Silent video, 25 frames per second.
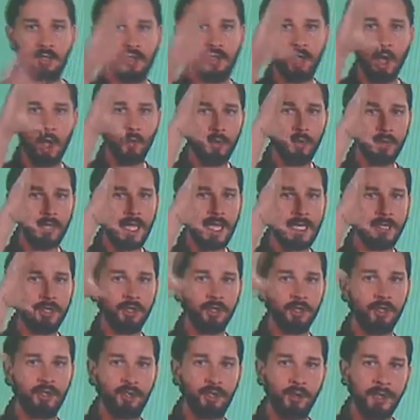Don't
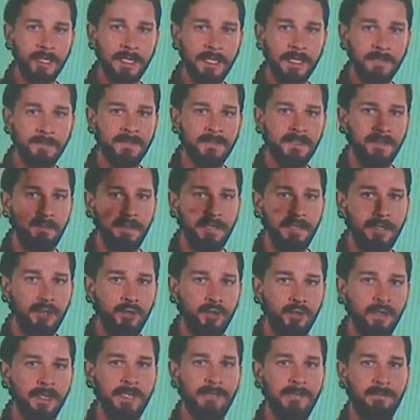let your dreams be
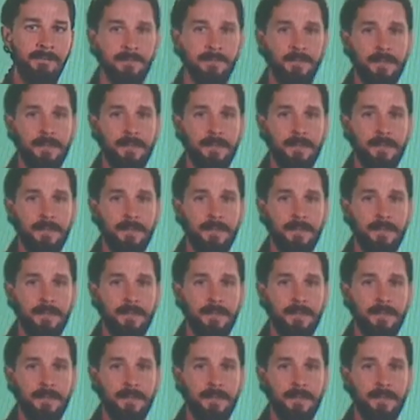dreams.